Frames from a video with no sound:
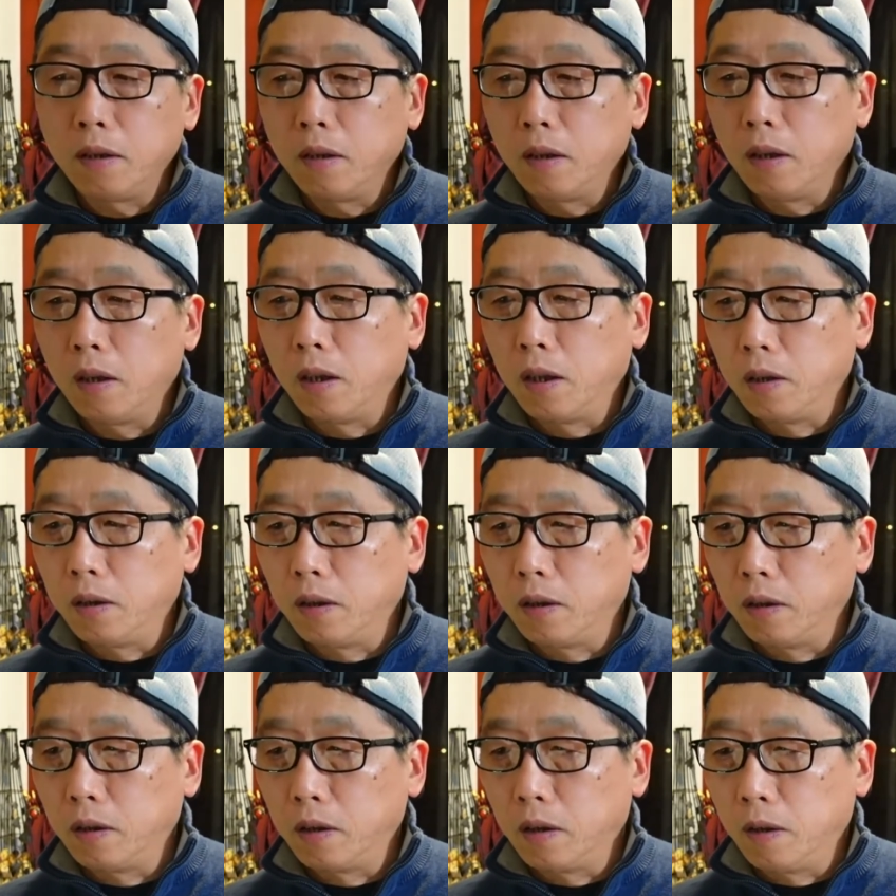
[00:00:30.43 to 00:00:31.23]

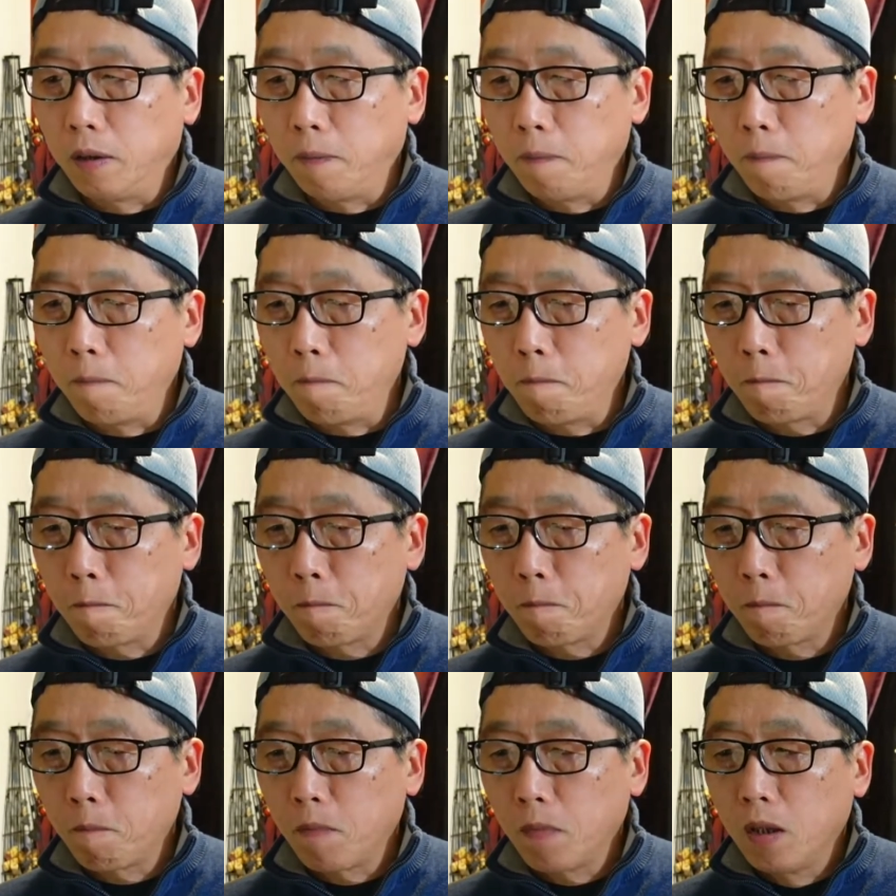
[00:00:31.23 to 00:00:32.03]
And
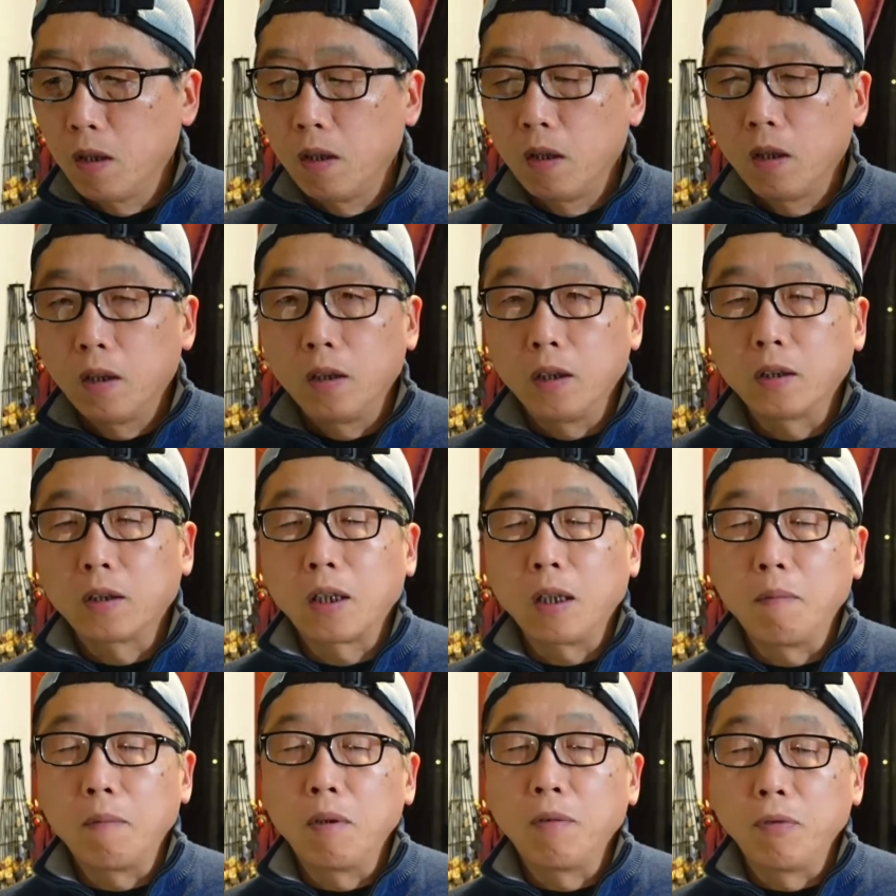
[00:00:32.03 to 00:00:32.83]
this
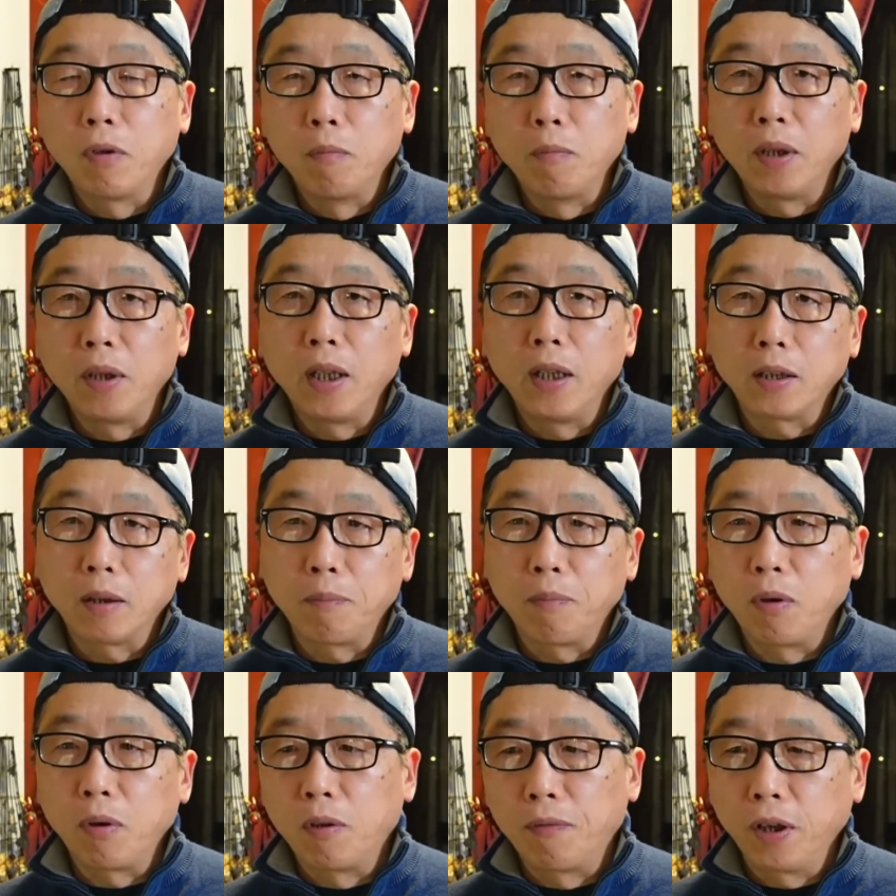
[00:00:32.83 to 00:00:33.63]
camera for me is
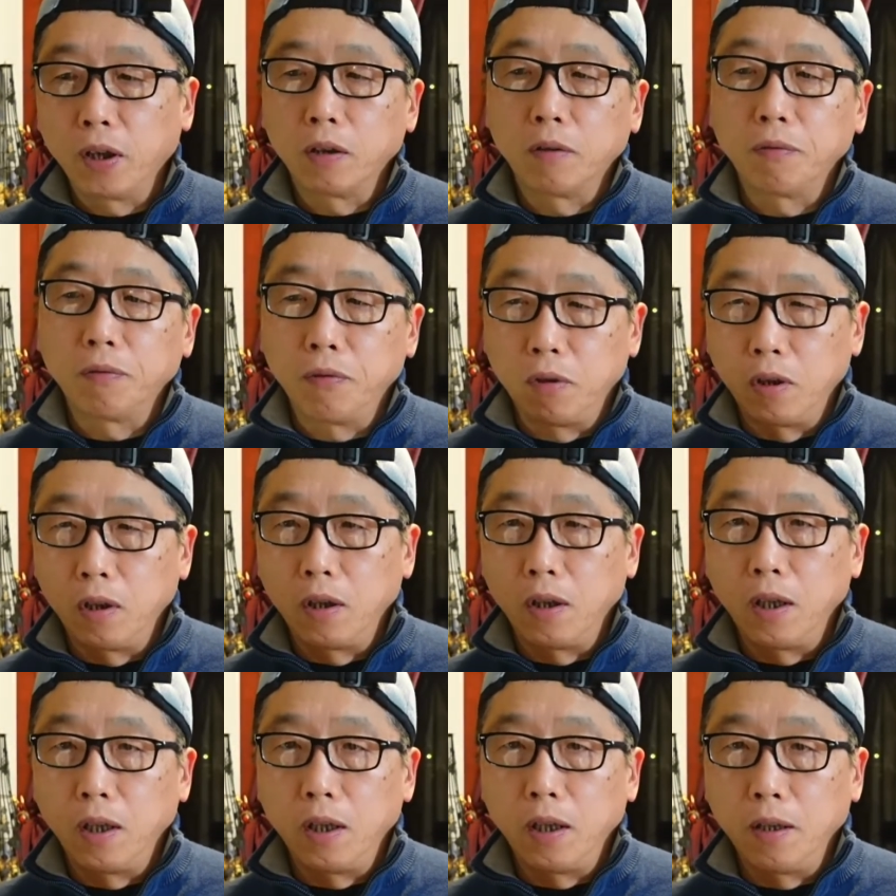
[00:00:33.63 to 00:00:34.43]
perfect for
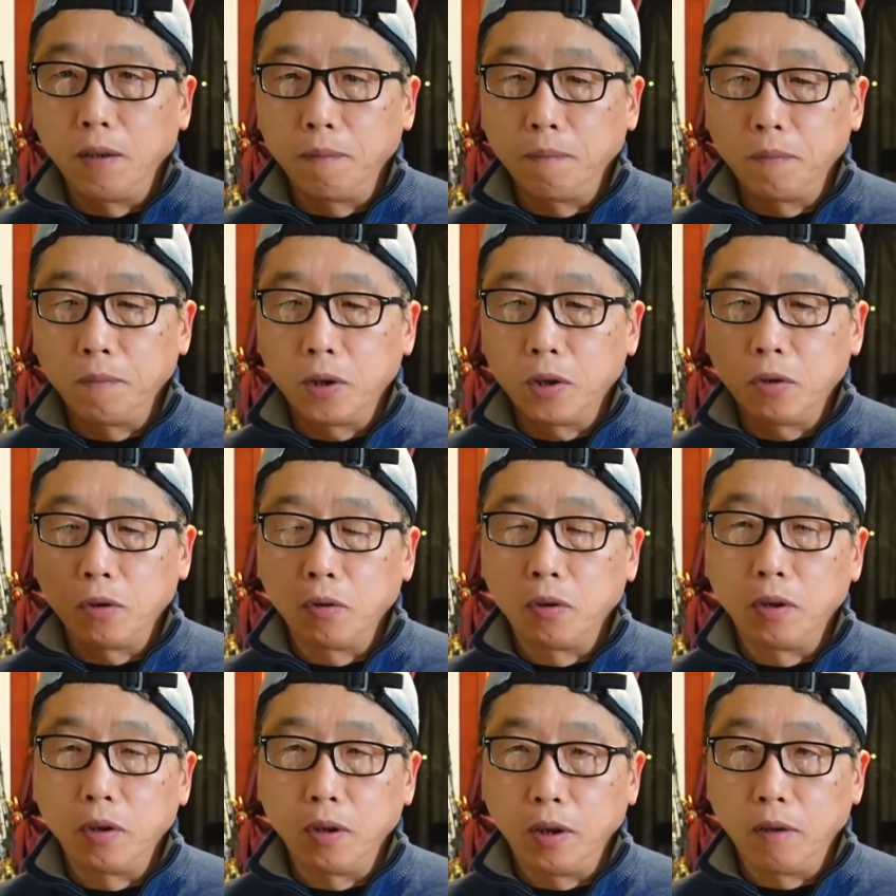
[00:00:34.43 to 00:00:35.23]

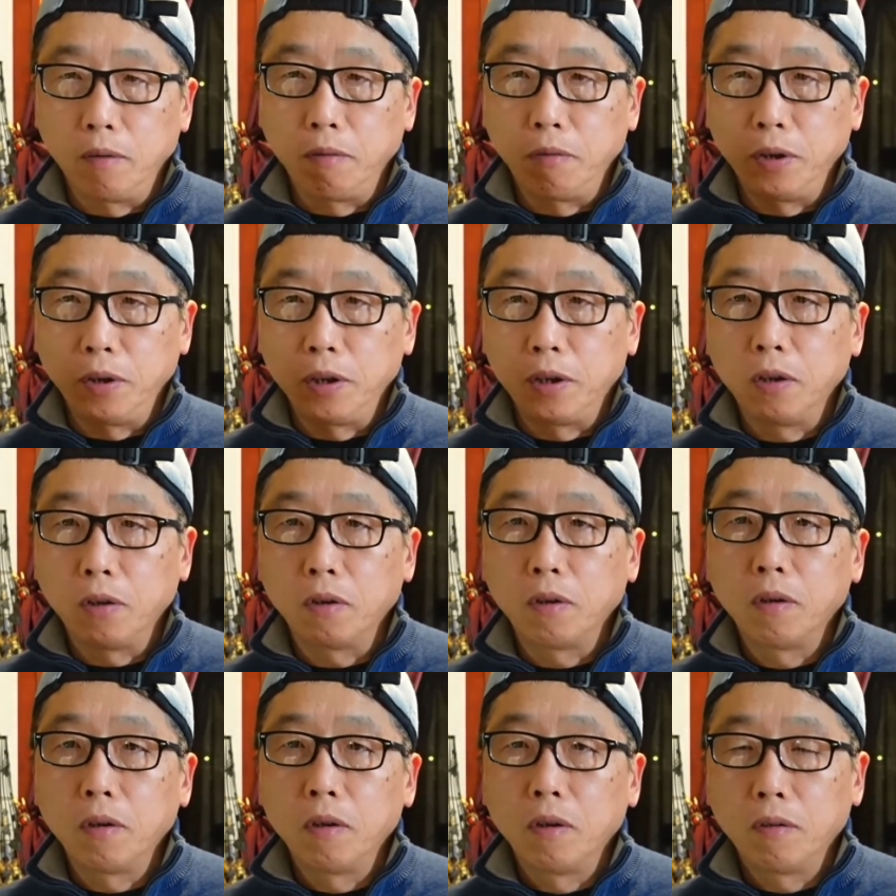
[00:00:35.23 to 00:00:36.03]
shoot video
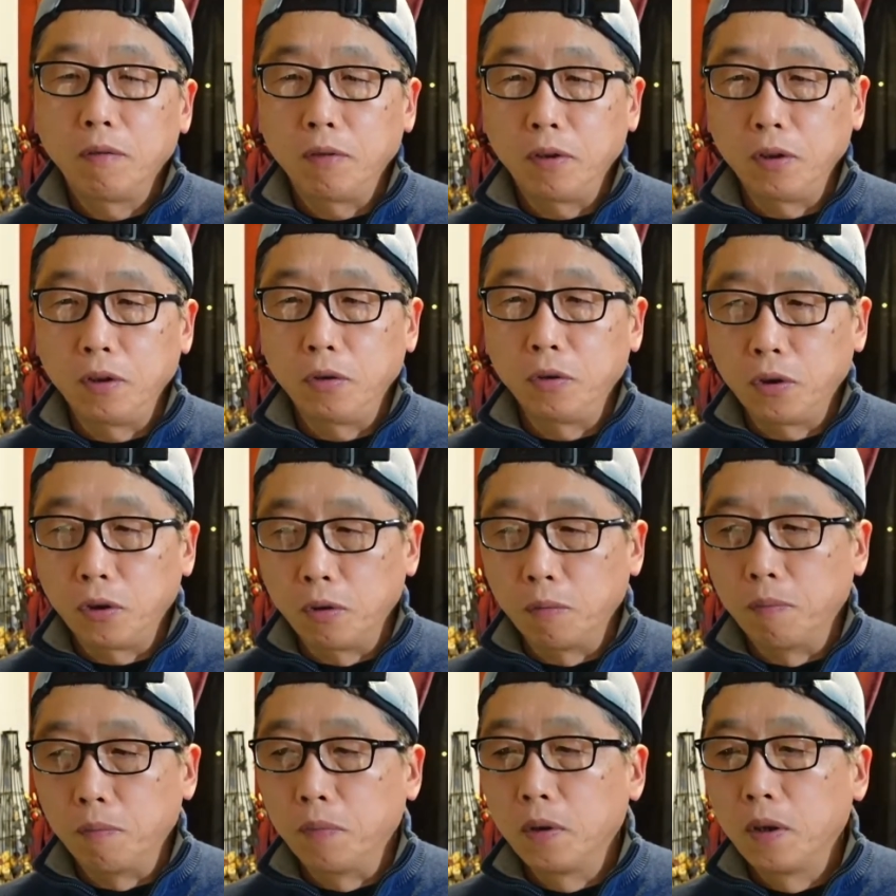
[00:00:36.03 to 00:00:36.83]
for
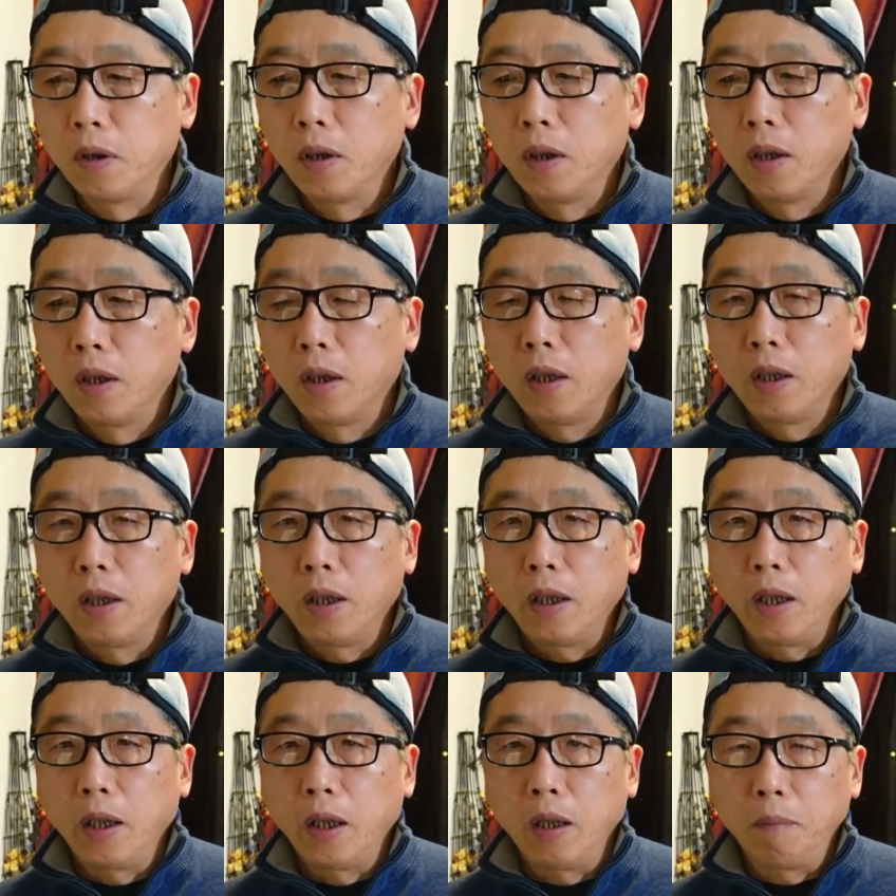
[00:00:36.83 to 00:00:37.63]
YouTube.
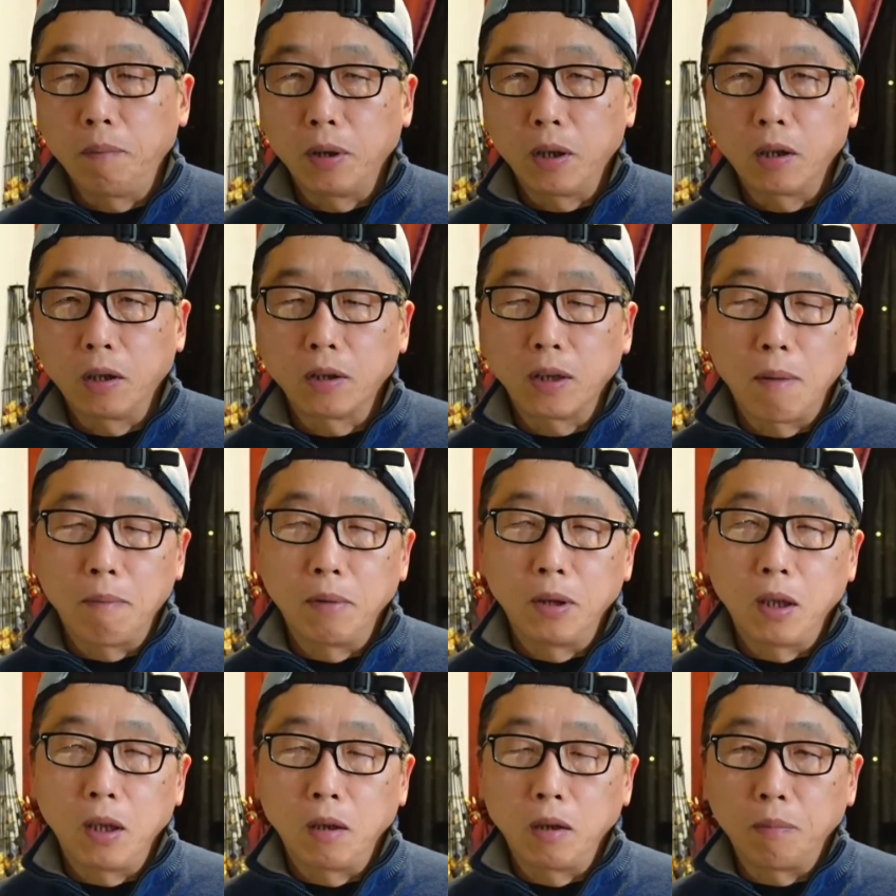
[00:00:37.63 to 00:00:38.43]
Because I'm
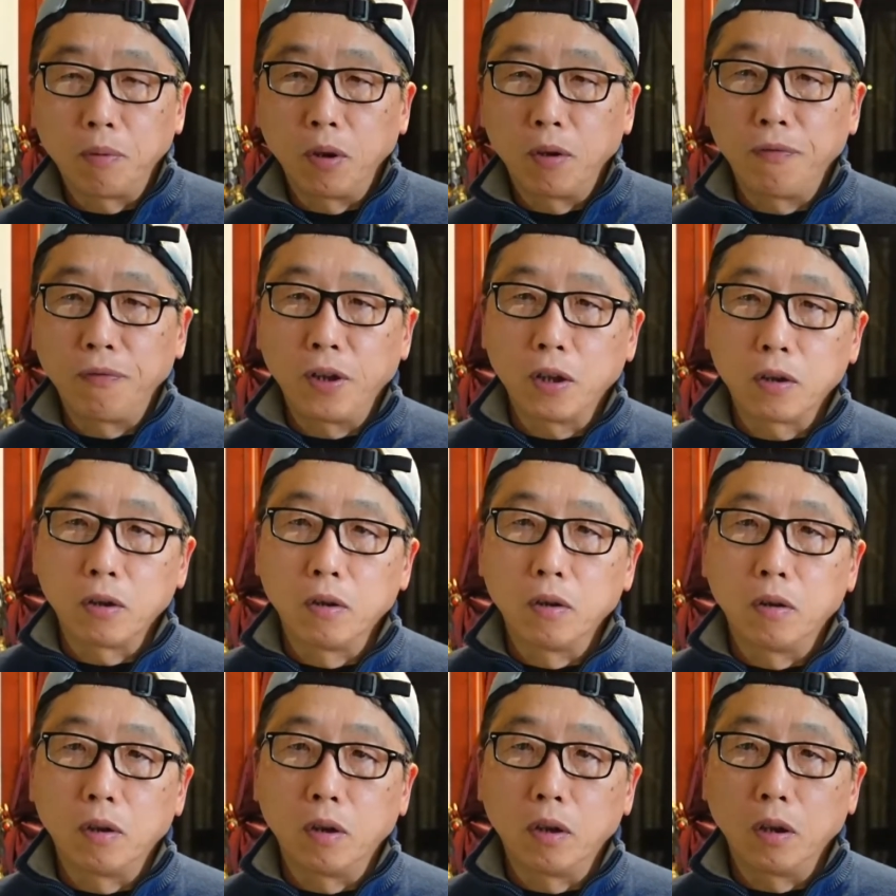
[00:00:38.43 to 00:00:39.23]
not a
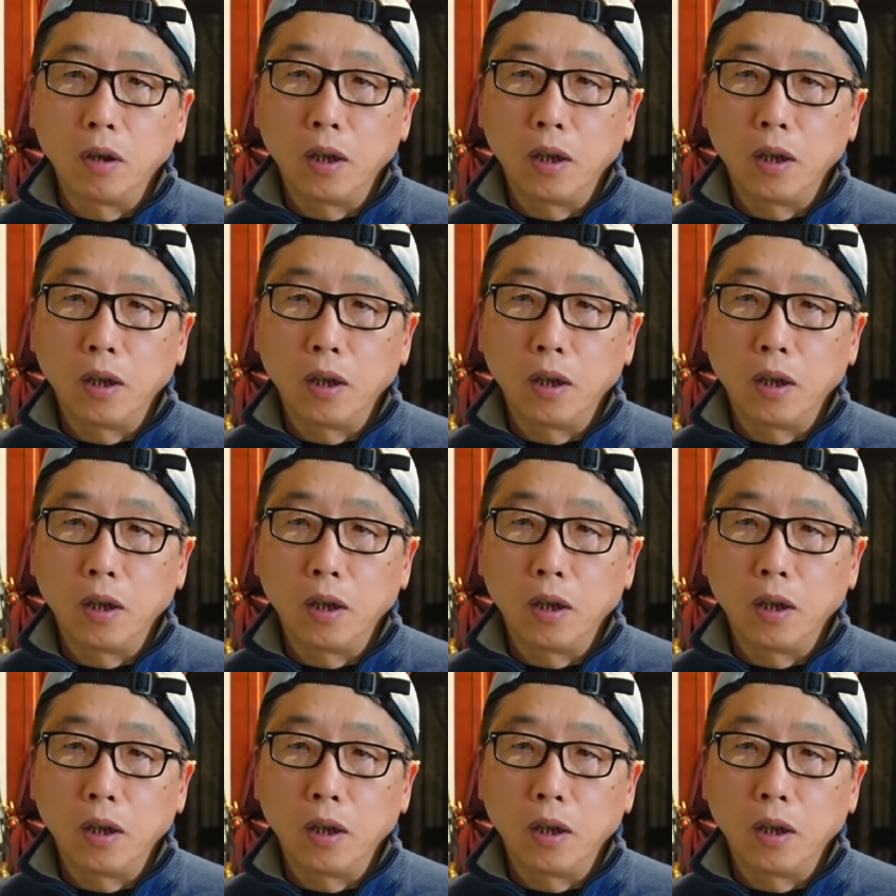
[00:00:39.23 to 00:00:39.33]
professional